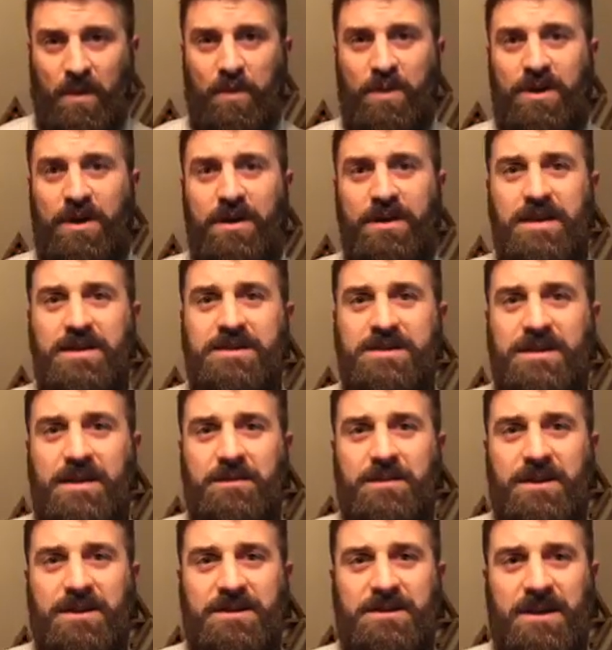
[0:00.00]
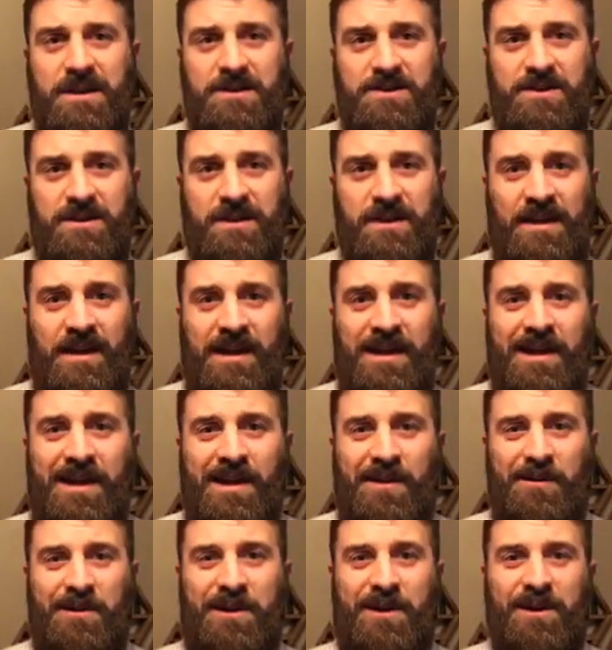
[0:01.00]
We call that subluxation.
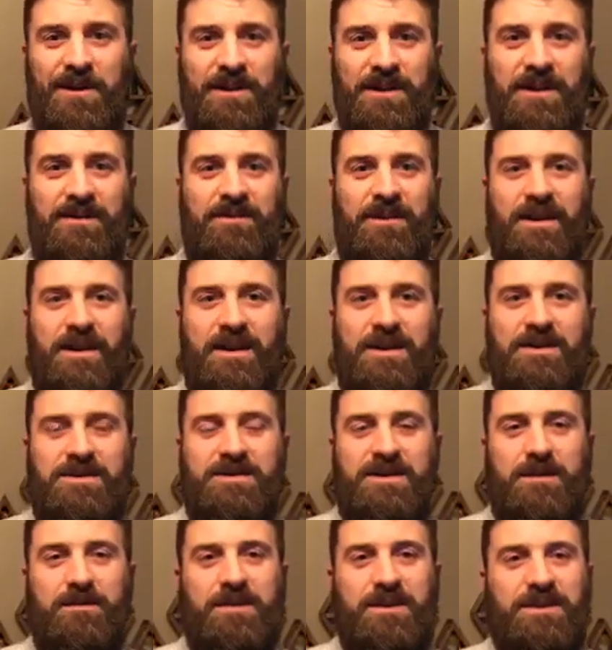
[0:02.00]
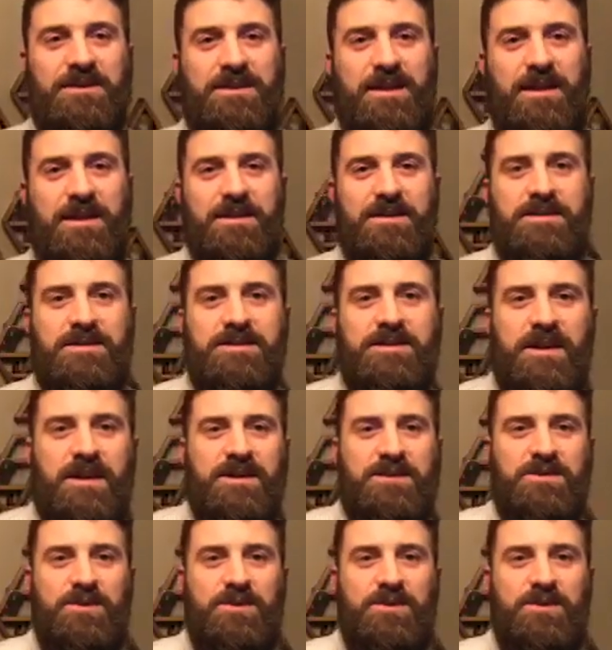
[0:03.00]
And we call it living in a subluxated state.